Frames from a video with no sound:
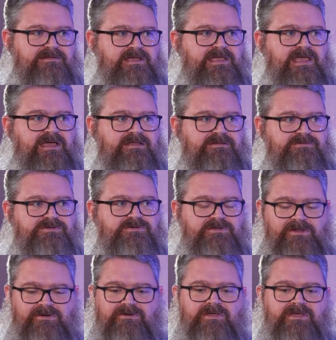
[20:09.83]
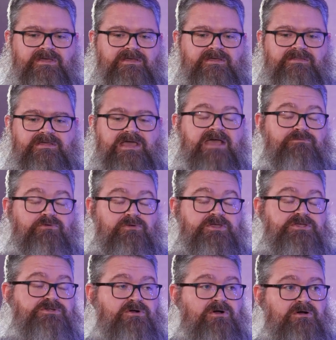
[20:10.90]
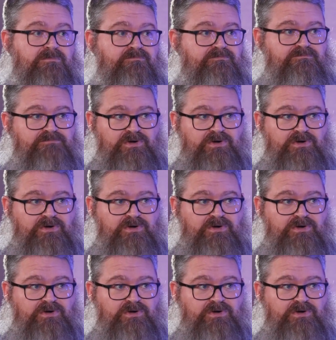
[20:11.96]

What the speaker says: They can't, they have a really strong